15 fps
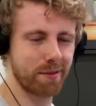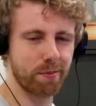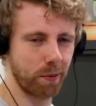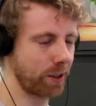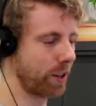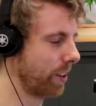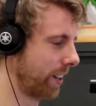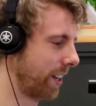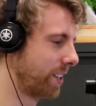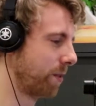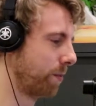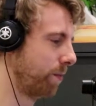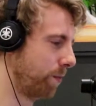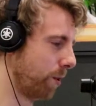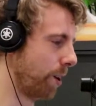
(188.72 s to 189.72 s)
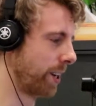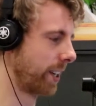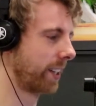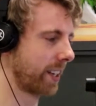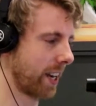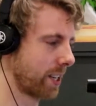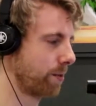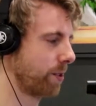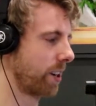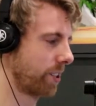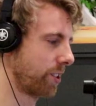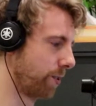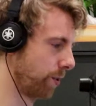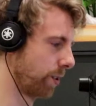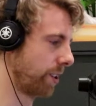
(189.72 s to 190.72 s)
It's probably going to lead to bloating, gas
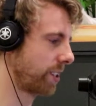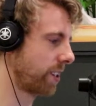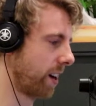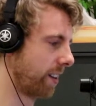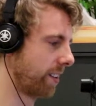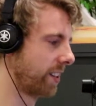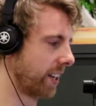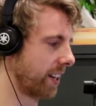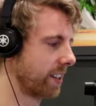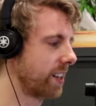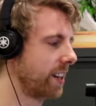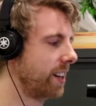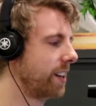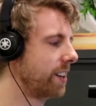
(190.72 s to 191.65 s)
production, all those kind of things.